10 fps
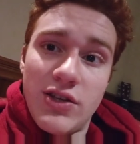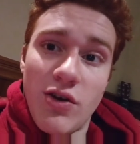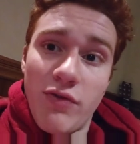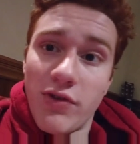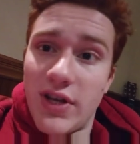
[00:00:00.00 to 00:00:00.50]

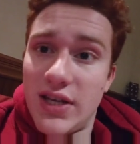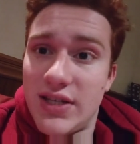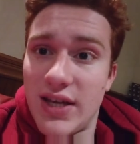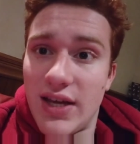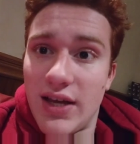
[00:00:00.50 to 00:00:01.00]
don't
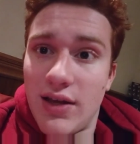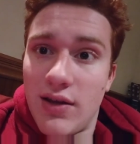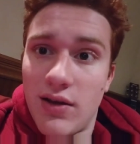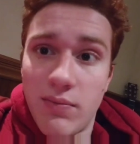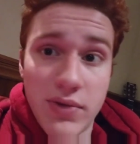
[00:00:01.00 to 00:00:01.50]
forget to
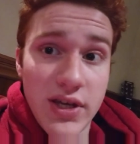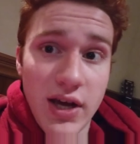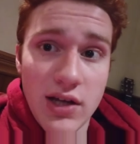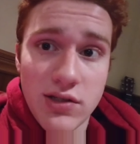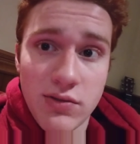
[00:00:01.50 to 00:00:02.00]

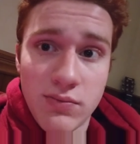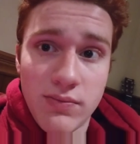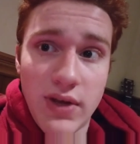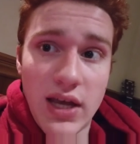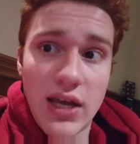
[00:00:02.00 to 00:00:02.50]
be
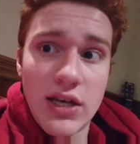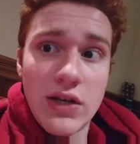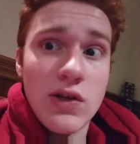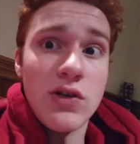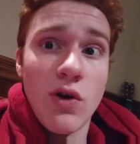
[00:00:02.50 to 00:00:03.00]
awesome,
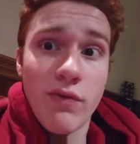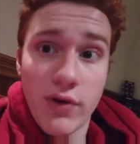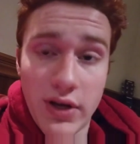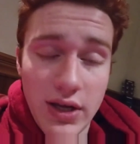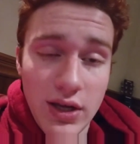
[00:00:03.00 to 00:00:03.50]
and
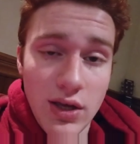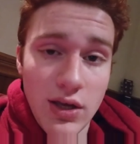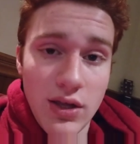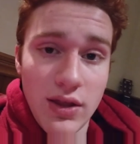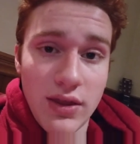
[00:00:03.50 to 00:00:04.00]
don't forget
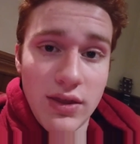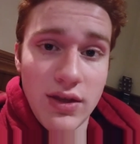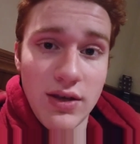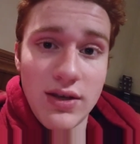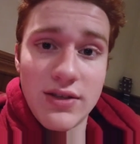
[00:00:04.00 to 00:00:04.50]

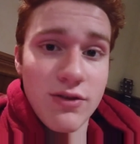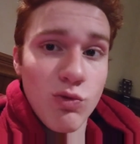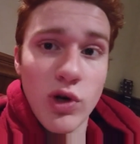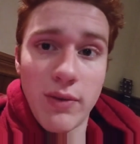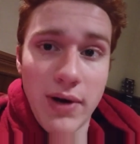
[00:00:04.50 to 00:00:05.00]
to eat
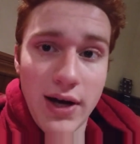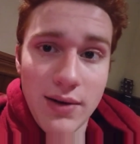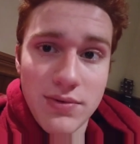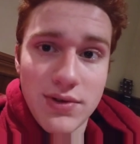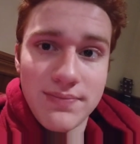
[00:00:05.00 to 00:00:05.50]
some ring
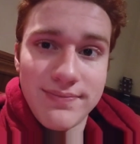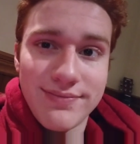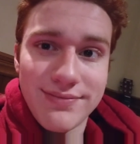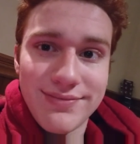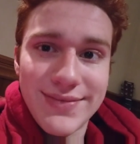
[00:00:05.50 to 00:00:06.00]
pops.
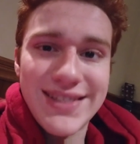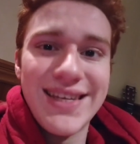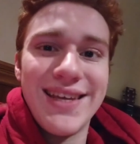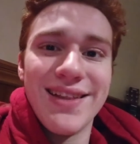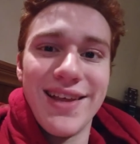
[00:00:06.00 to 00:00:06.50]

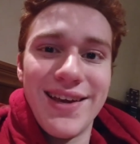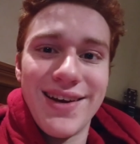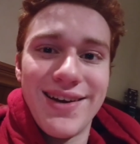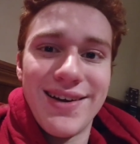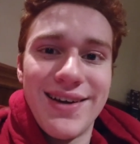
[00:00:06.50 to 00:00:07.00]
See you
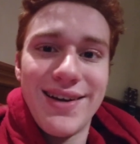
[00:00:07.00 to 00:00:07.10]
later.